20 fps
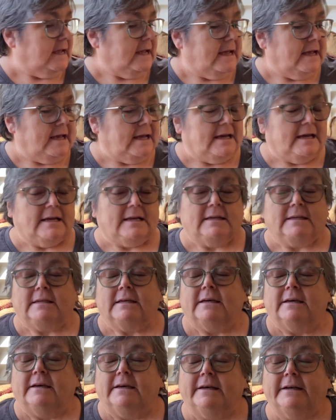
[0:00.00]
And
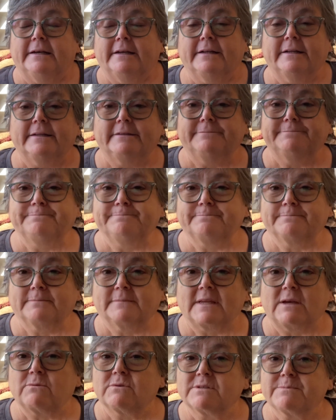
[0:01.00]

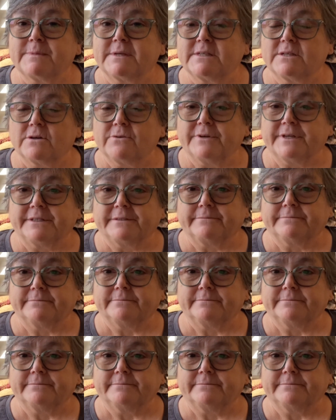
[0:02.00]
that was my sewing.